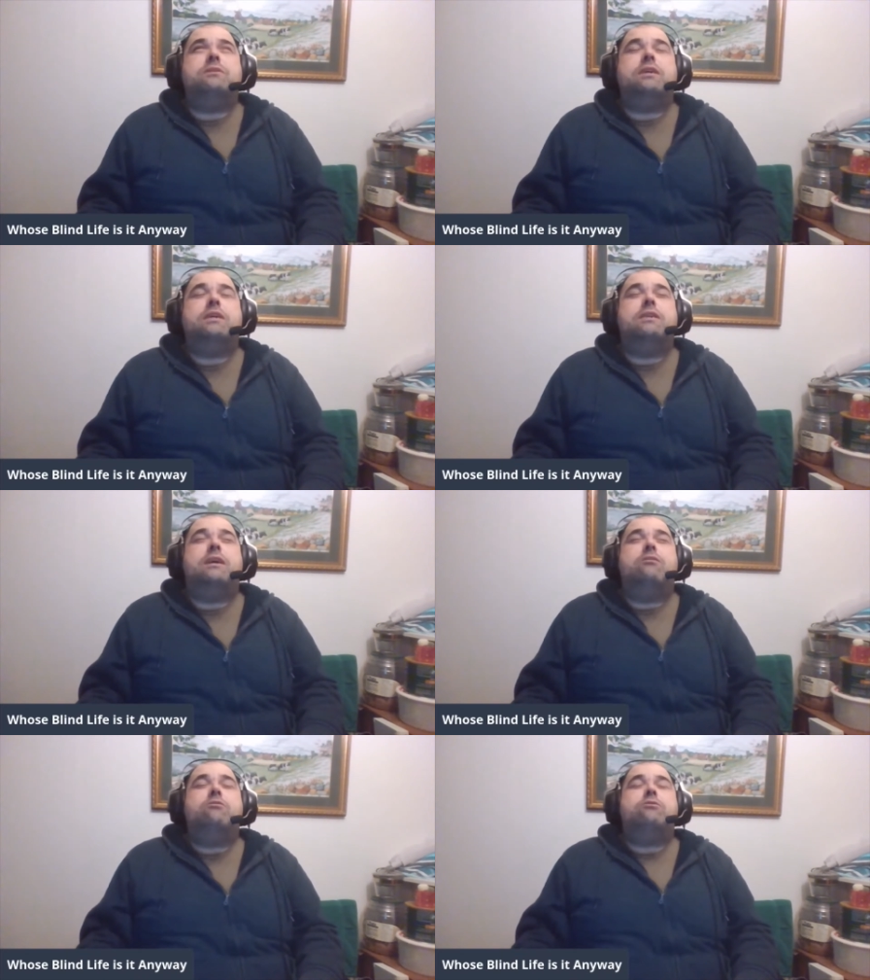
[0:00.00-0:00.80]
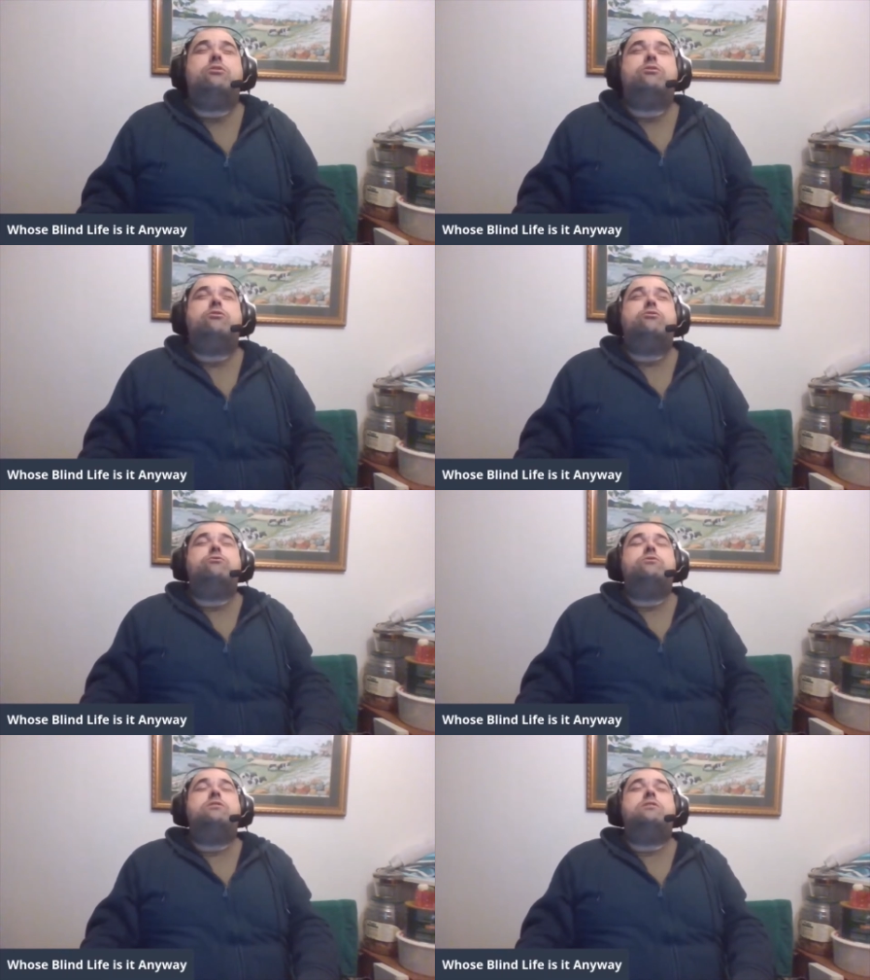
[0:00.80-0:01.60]
And now, your
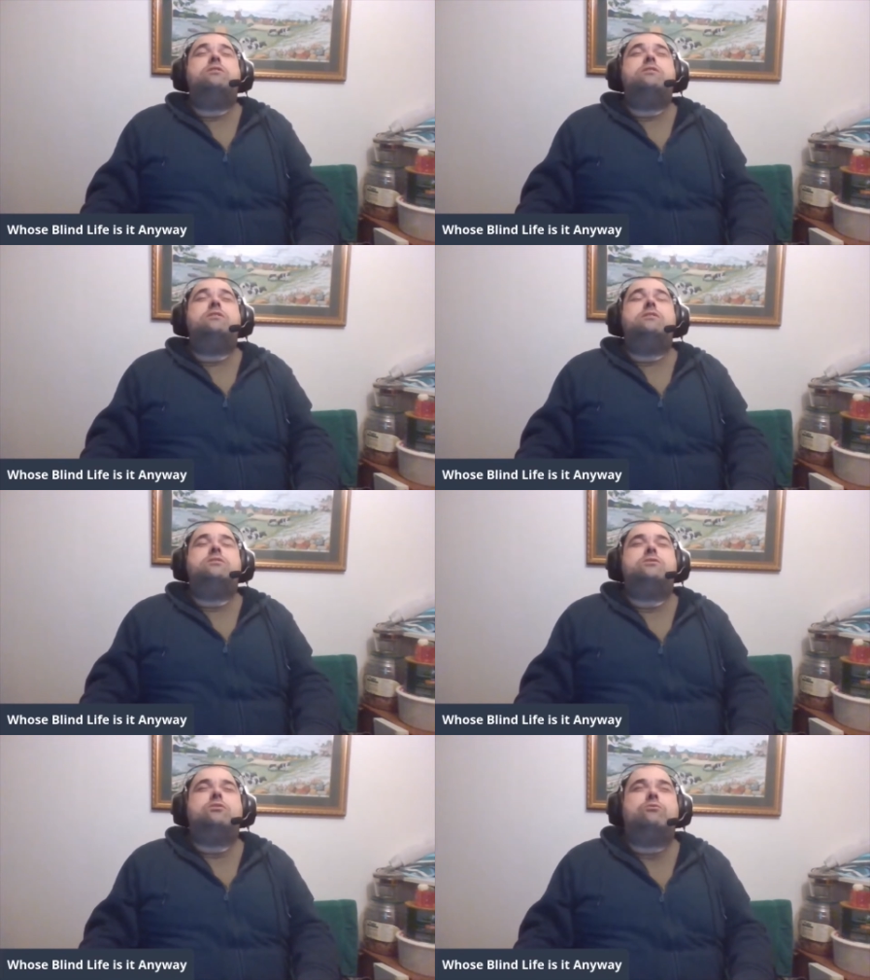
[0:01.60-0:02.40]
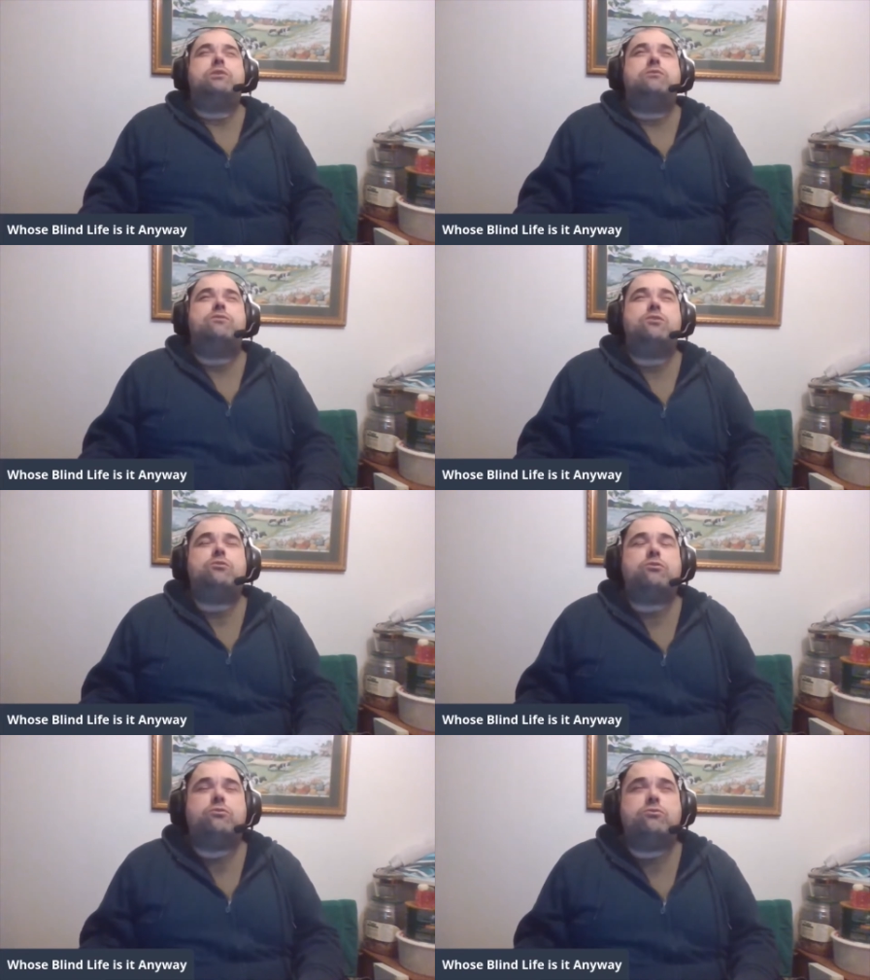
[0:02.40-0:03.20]
host, Zoe
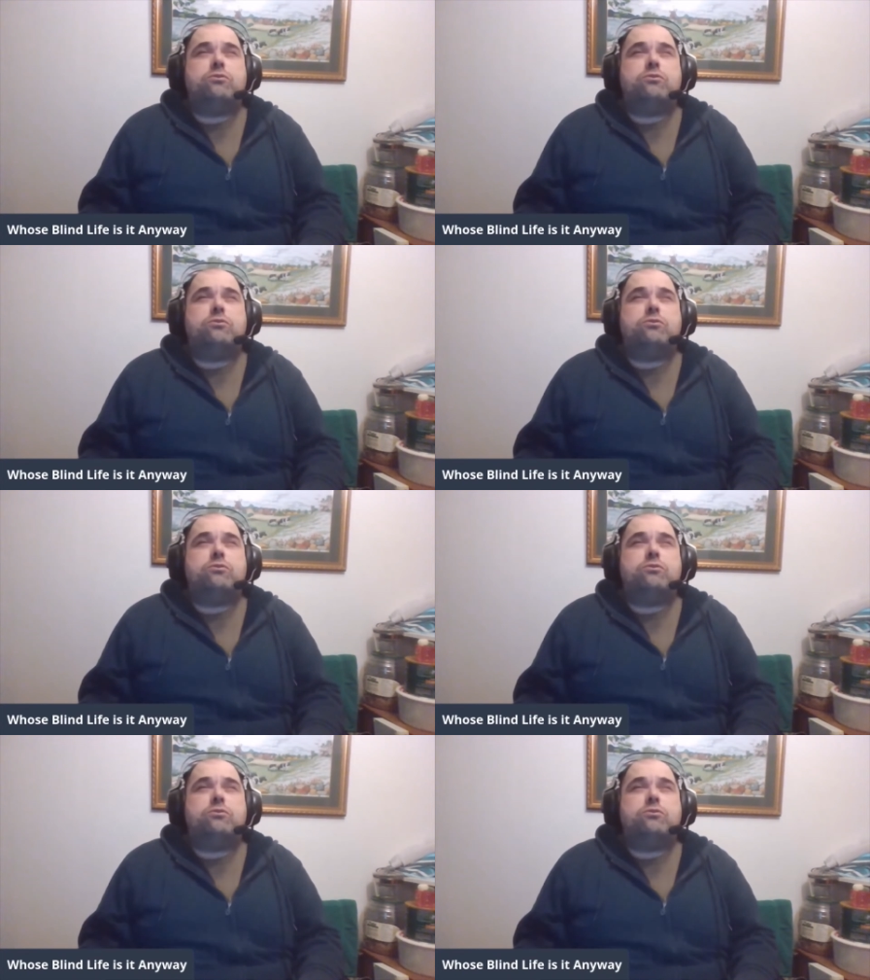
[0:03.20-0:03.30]
Fiogkos.